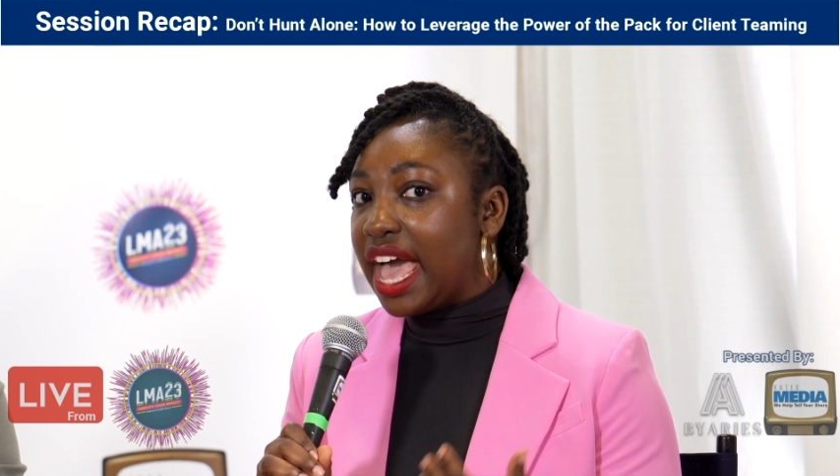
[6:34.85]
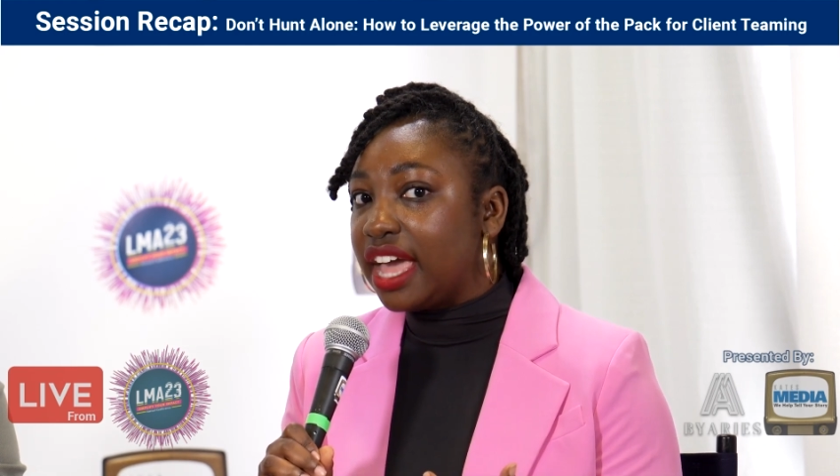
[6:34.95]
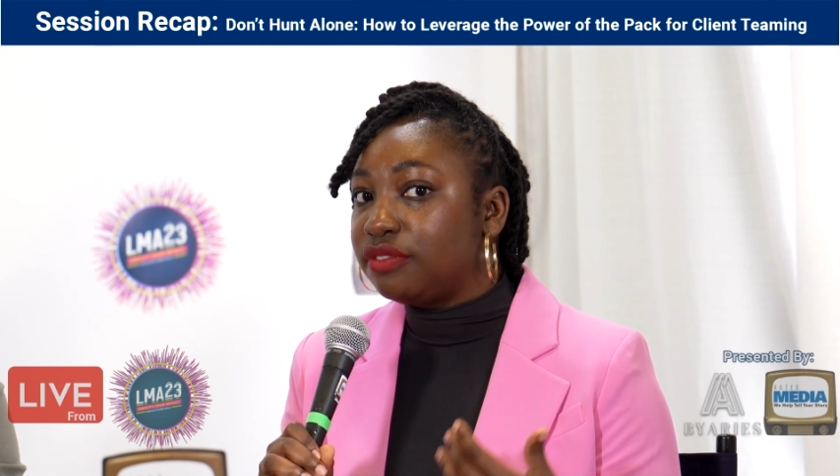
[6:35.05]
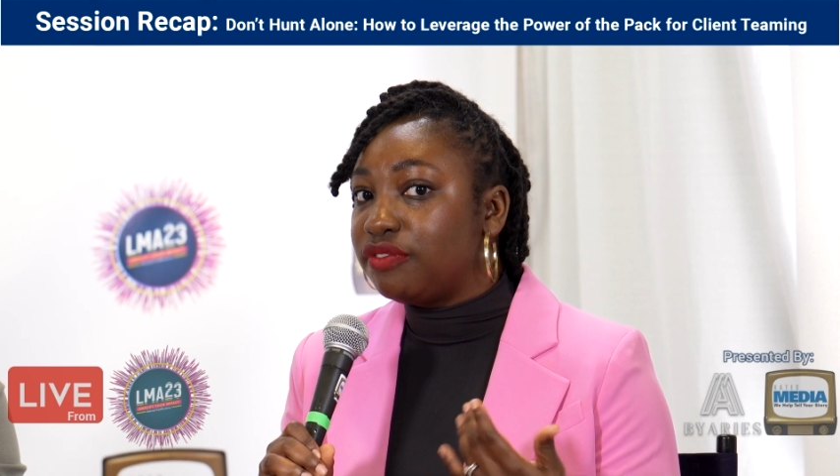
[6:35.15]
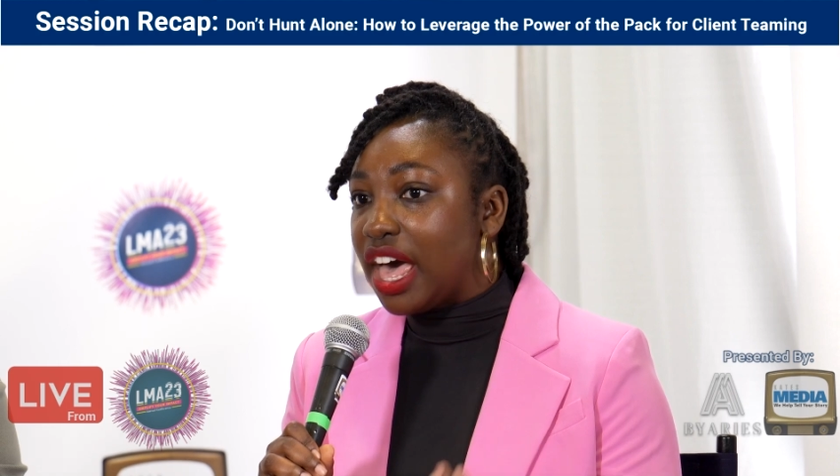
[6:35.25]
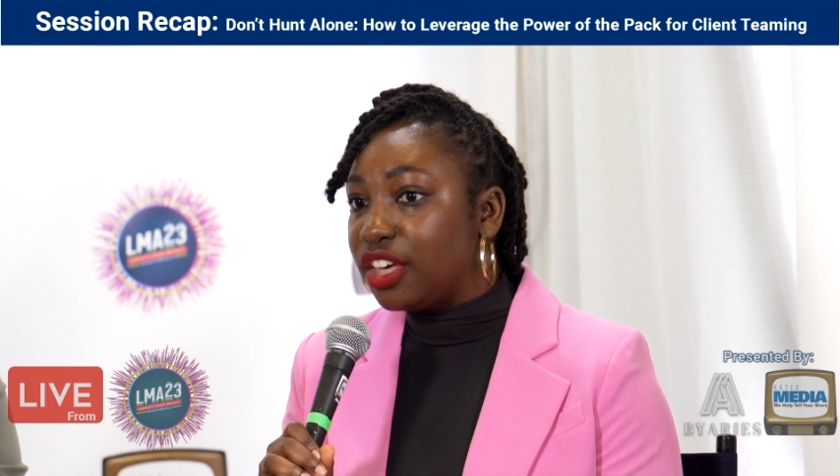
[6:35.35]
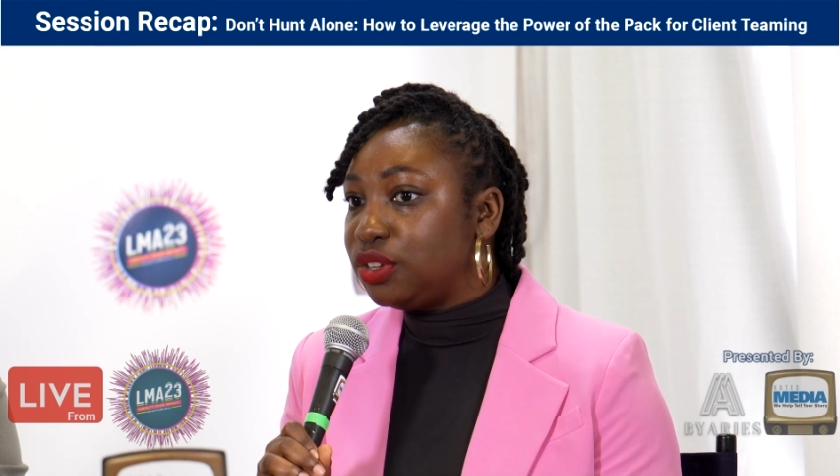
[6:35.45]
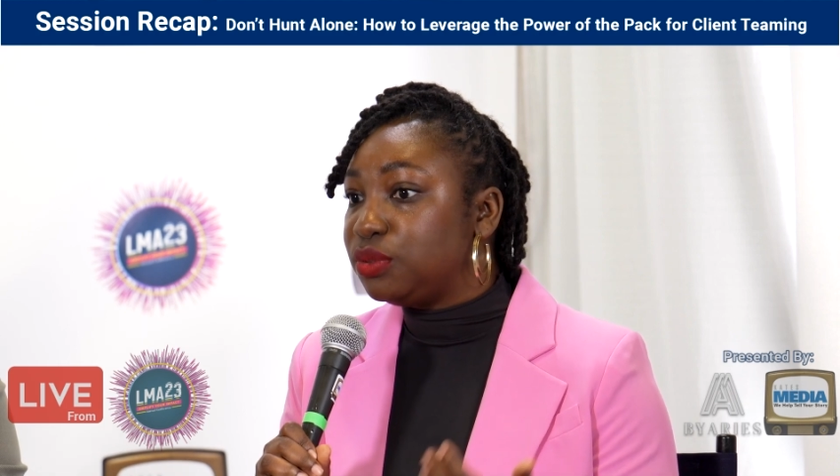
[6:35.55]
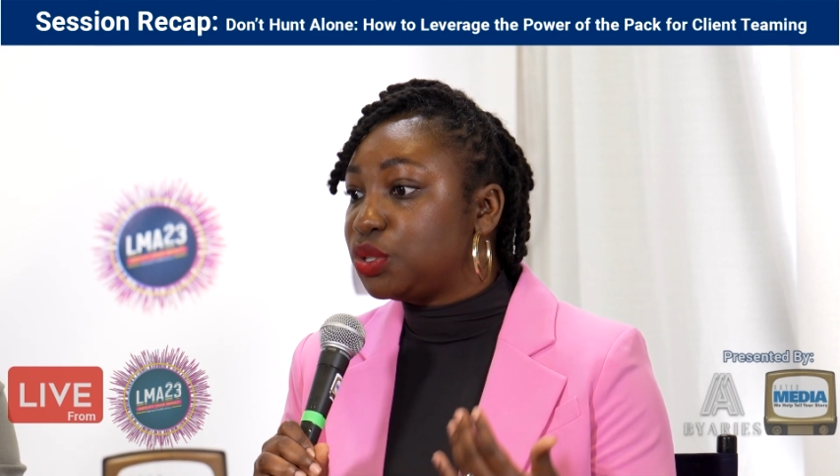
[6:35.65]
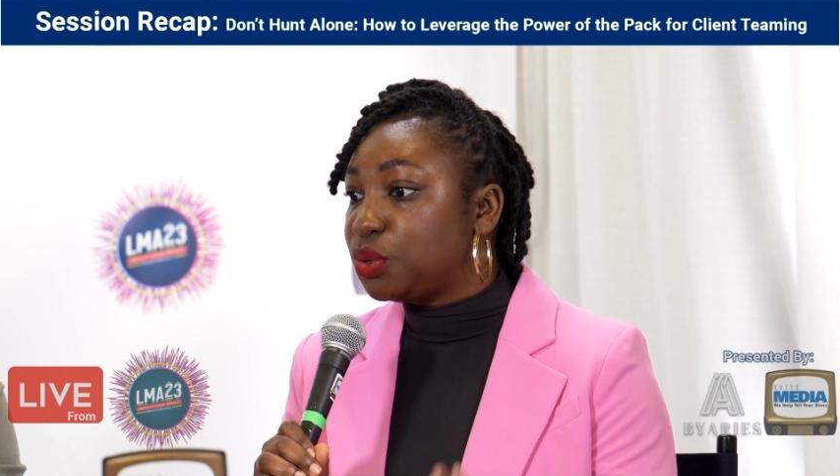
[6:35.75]
add
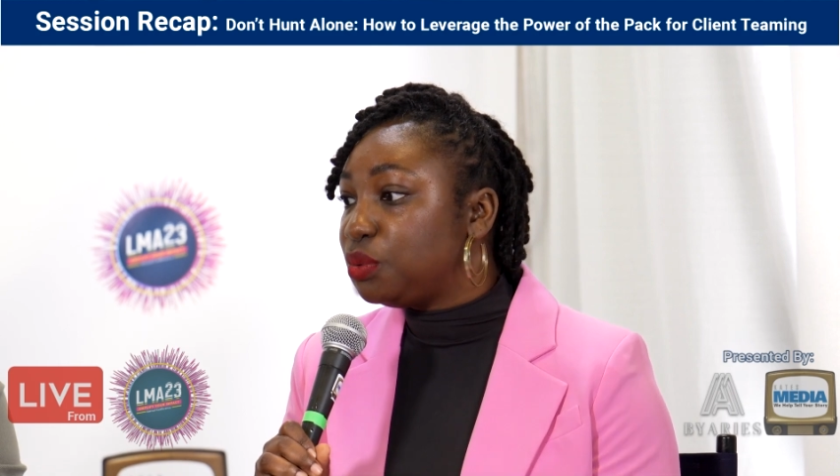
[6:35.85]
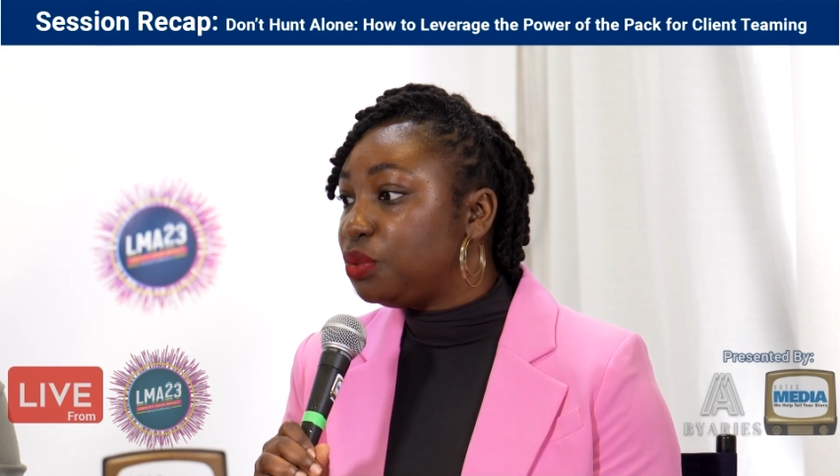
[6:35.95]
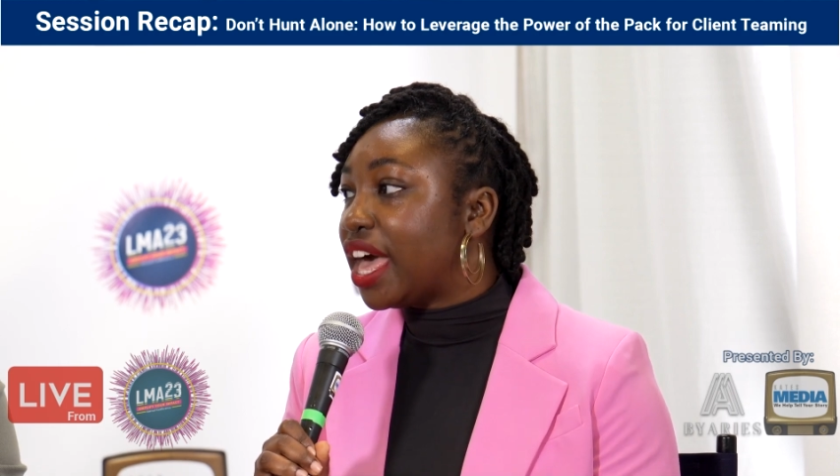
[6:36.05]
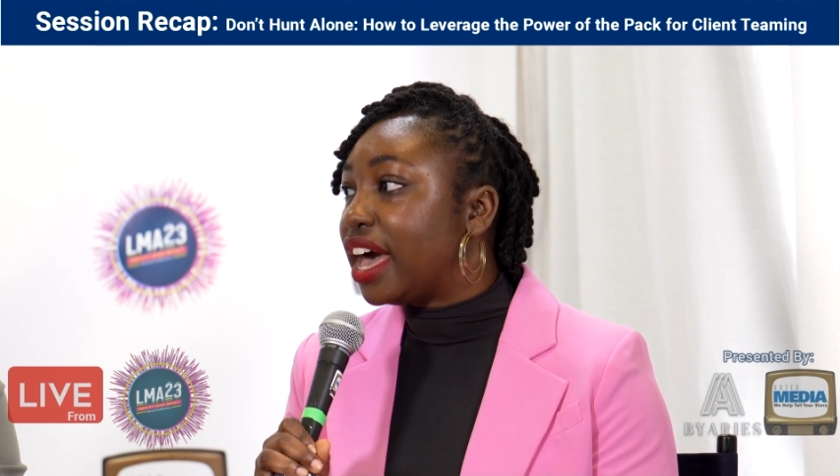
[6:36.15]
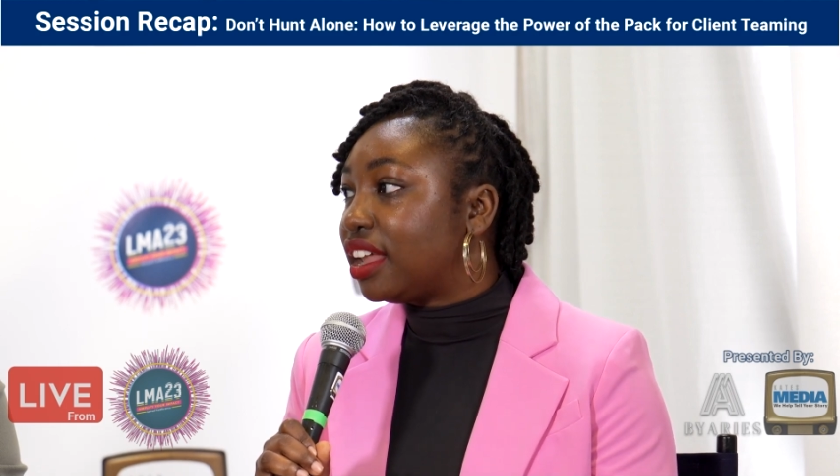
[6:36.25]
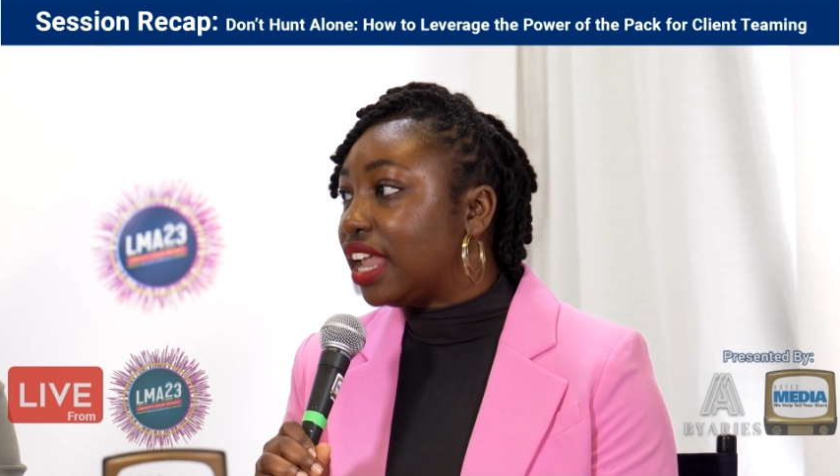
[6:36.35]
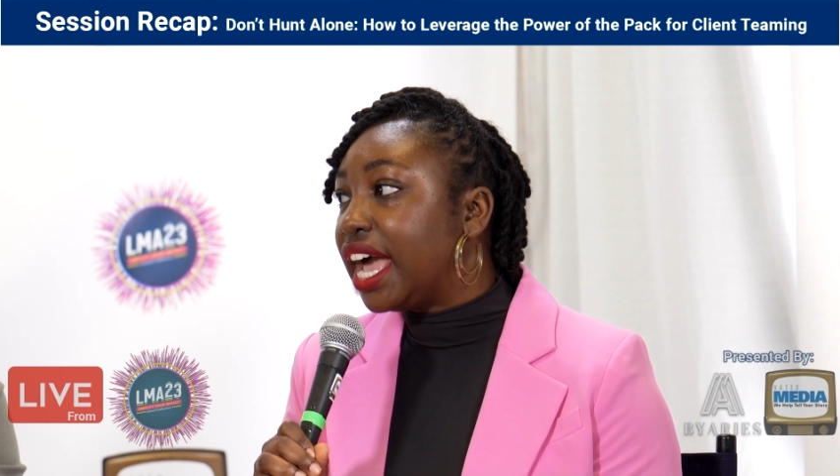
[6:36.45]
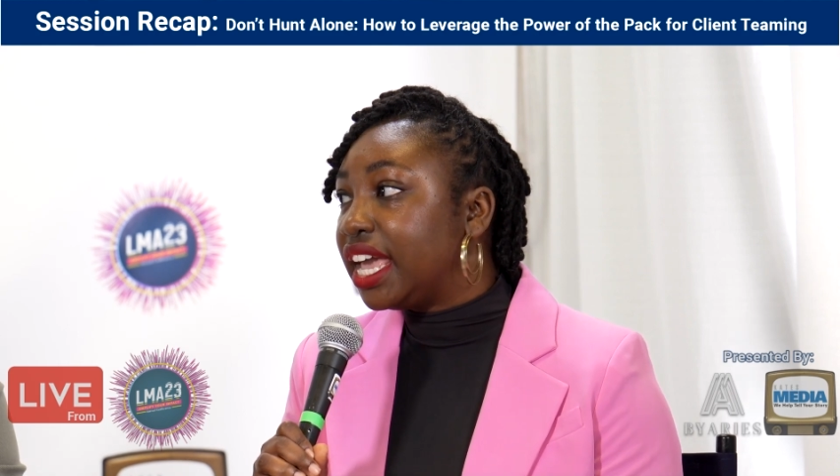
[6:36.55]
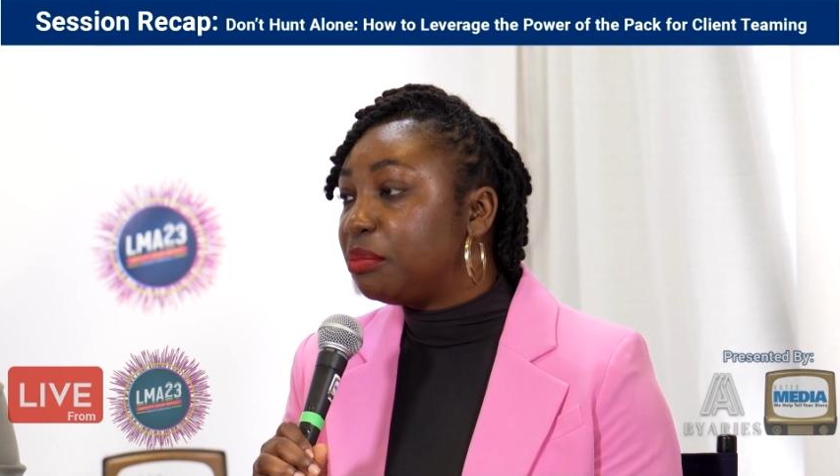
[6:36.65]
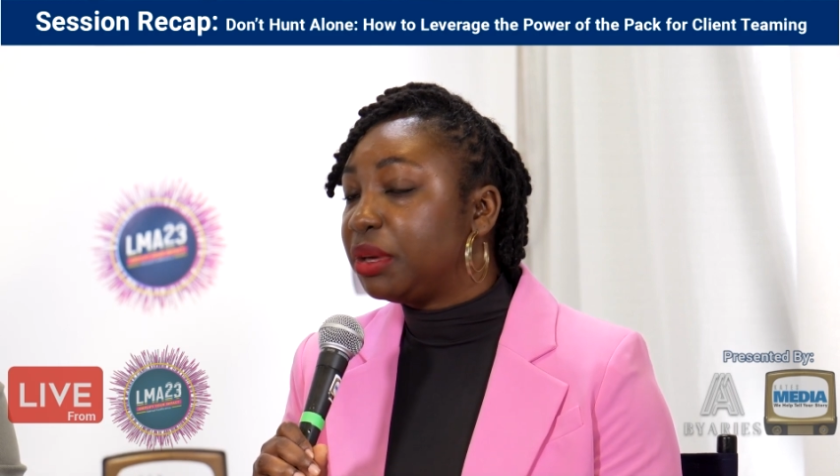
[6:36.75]
value to that client,